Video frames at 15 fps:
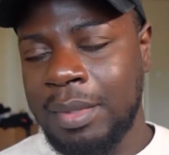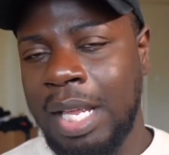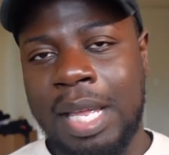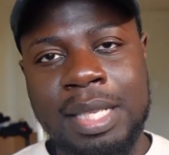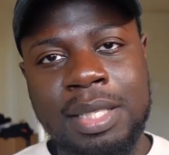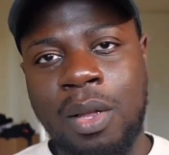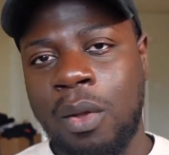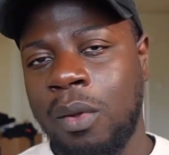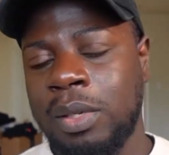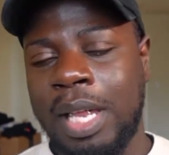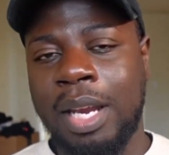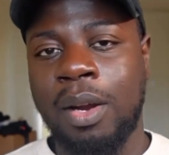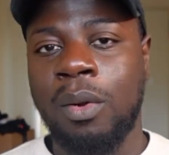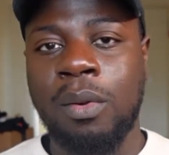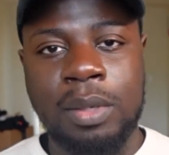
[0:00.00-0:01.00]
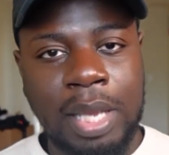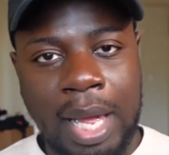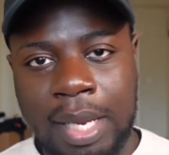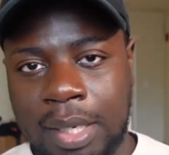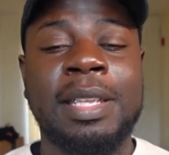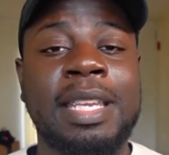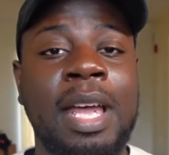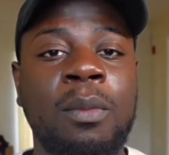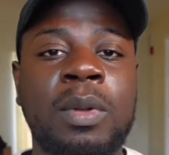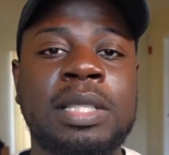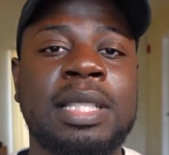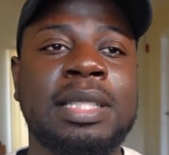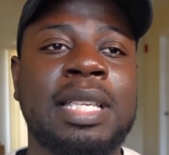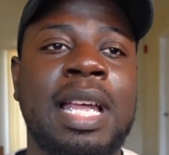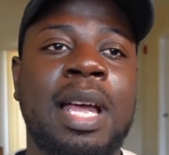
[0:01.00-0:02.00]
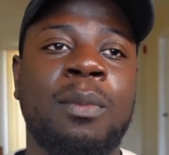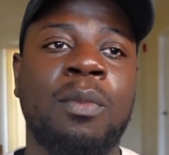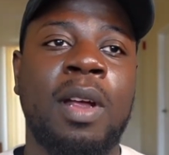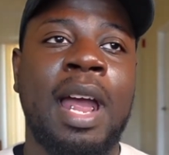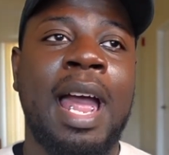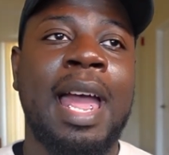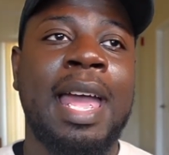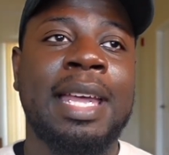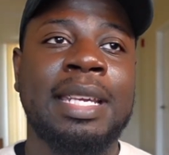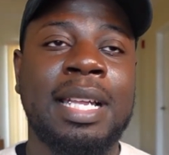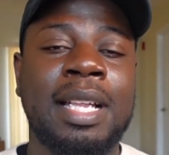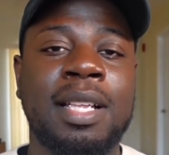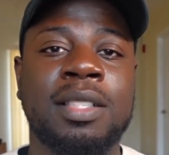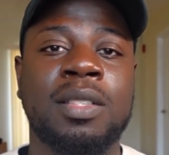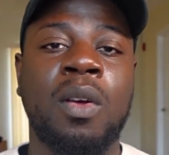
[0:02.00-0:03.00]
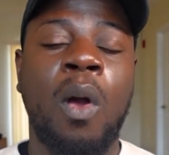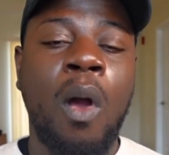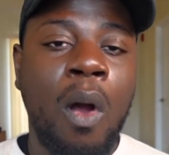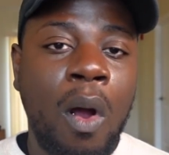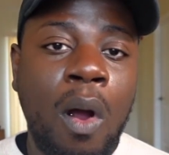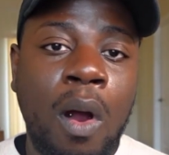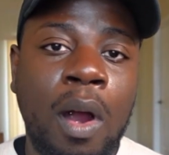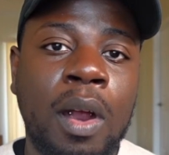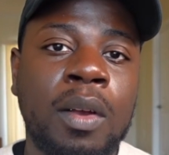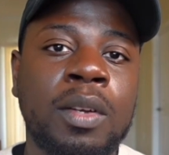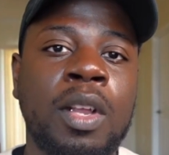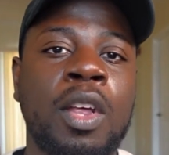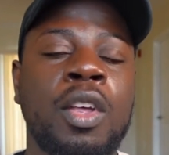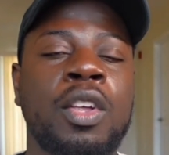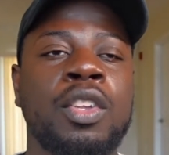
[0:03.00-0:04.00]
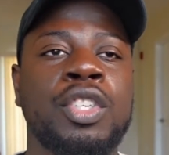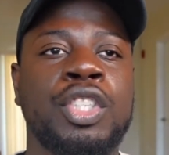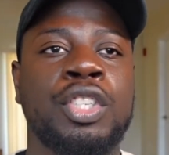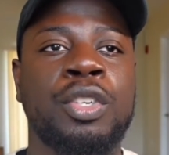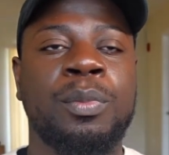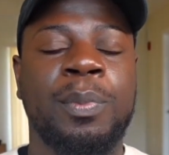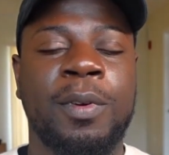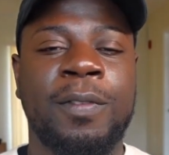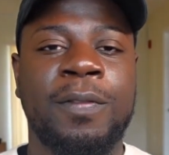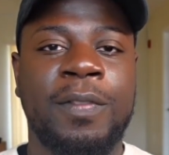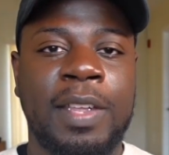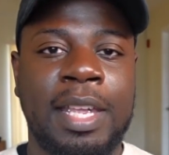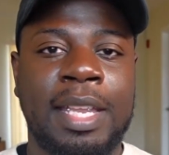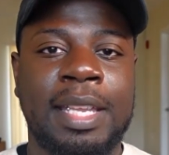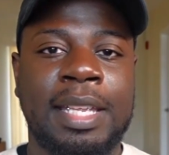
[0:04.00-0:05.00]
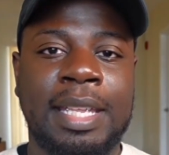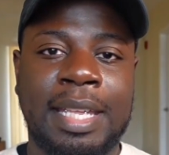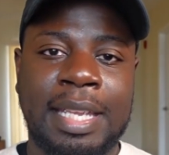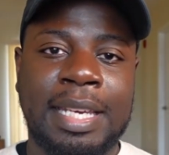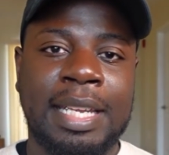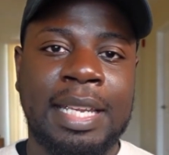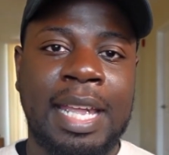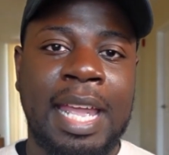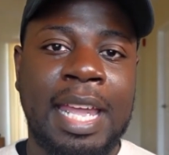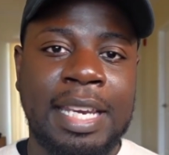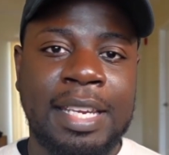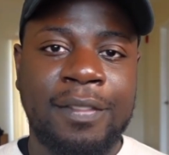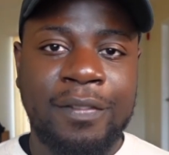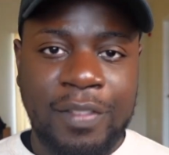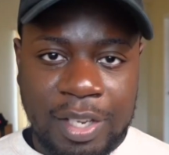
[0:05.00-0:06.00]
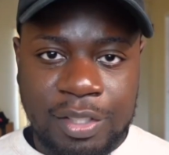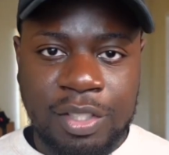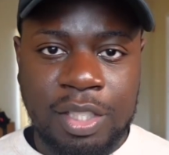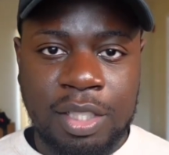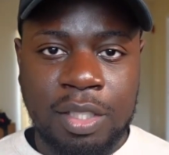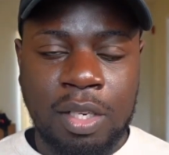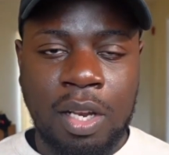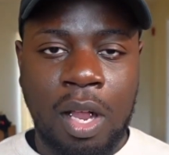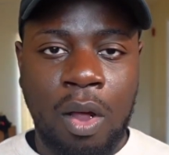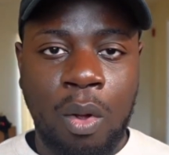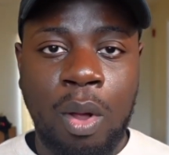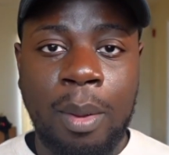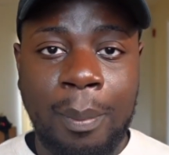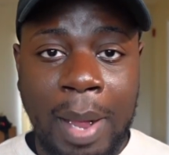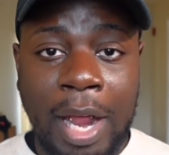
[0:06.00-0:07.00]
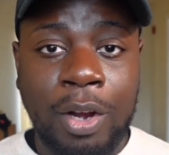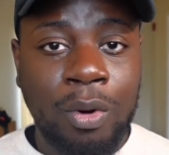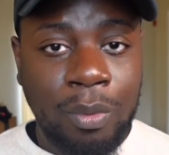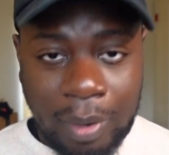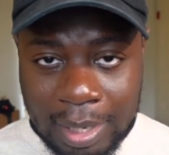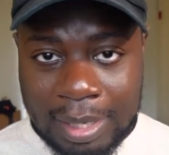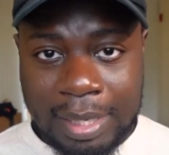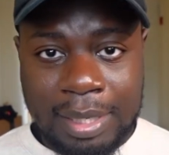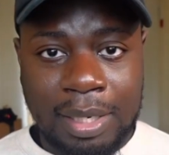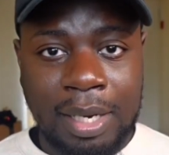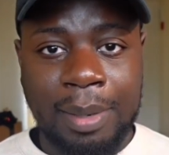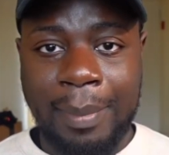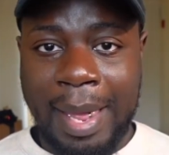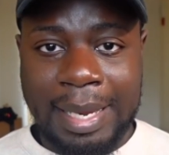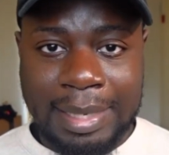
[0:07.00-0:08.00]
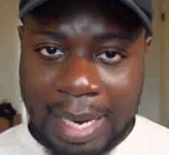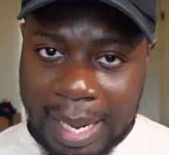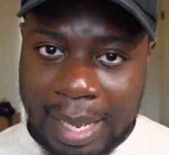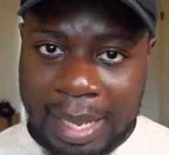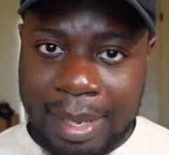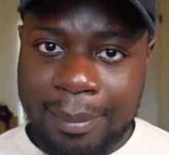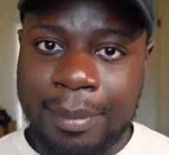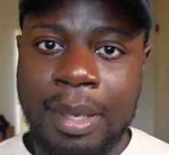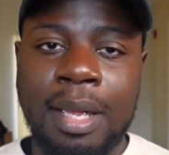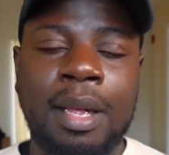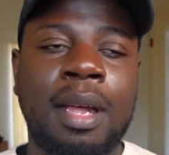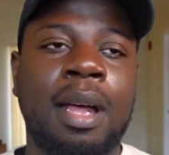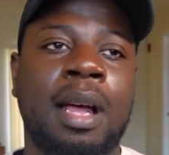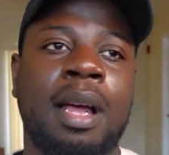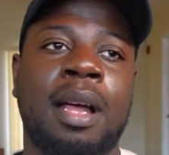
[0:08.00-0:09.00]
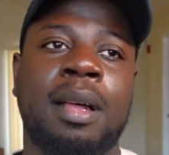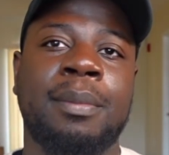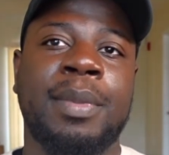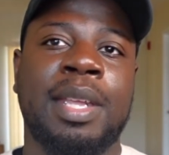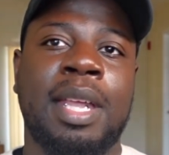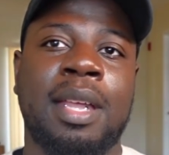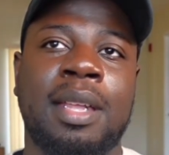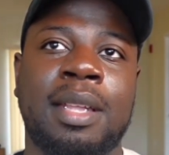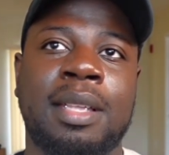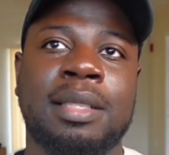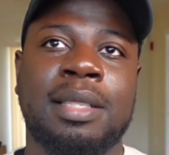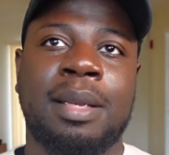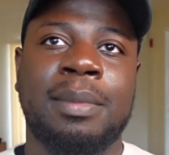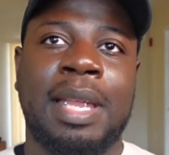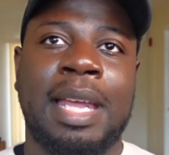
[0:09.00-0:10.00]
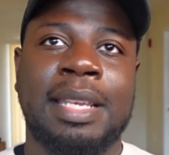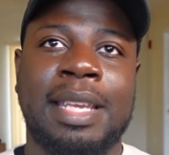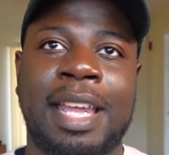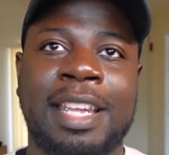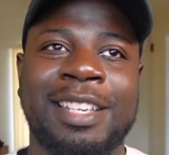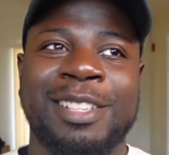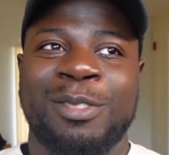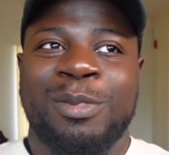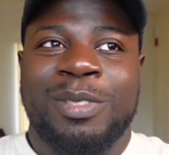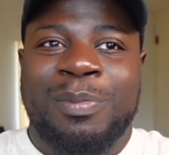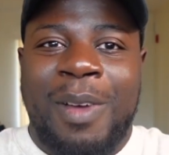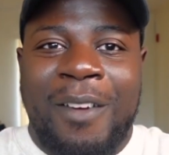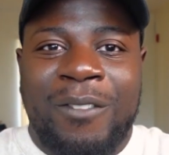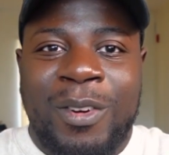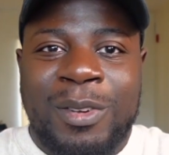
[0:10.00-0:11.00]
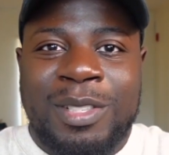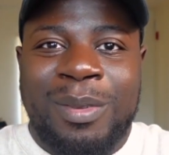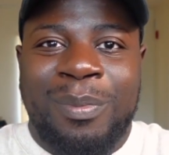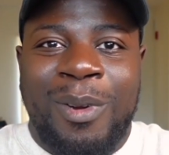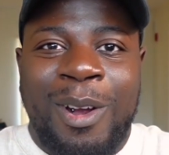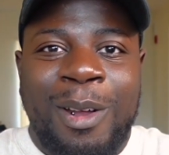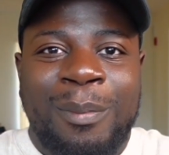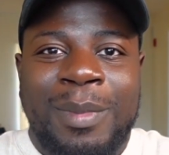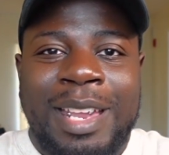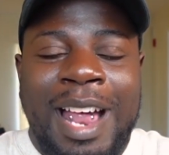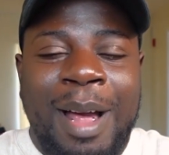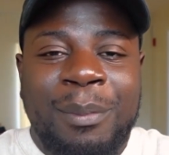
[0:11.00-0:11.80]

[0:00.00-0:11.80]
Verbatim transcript: it's a whole lot, a whole lot. That was a time where I had to hustle hard to prevent getting an eviction on my credit and my name, um, because I'm like, dang, this was my first apartment.